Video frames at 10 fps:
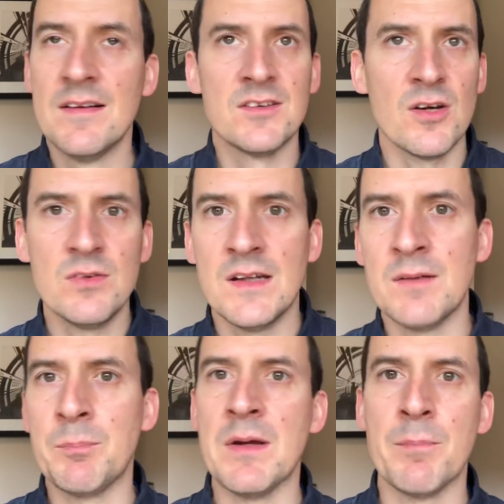Don't let
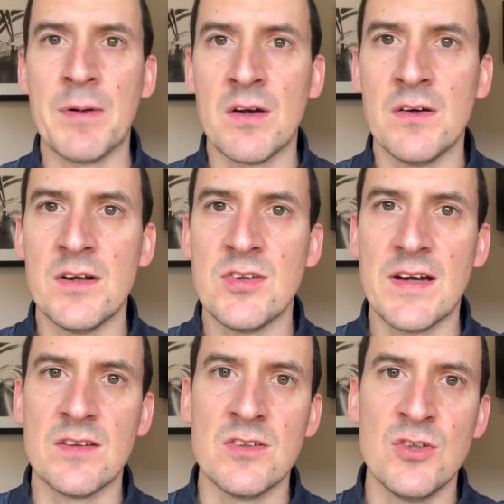it be a Bakayo
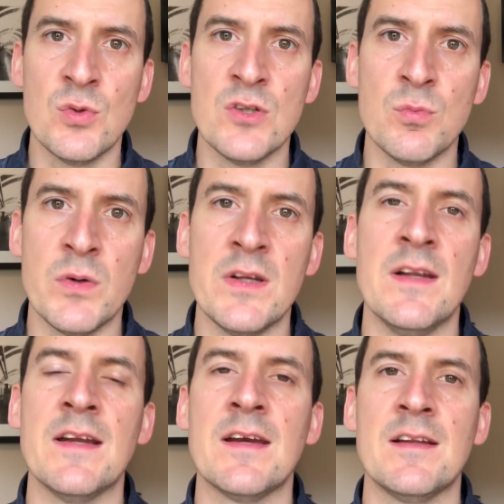Saka situation where you
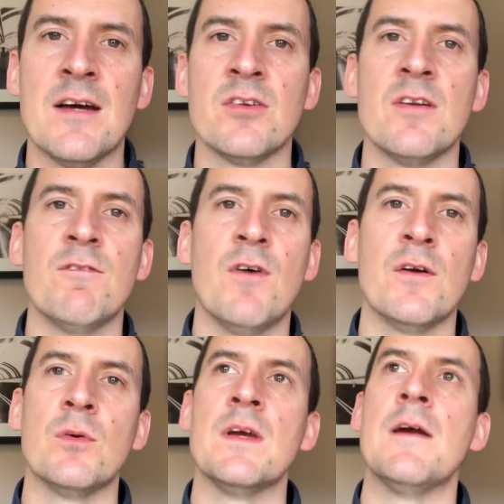let it get down to the
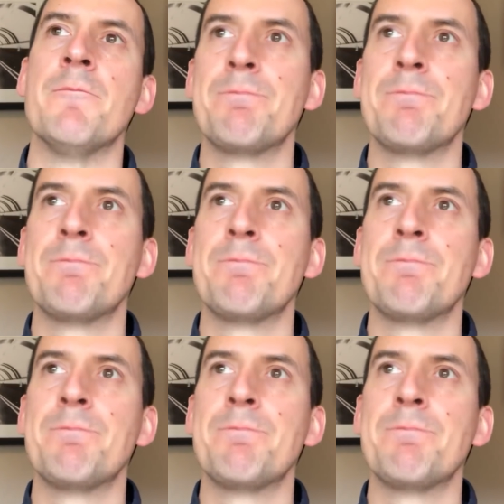final year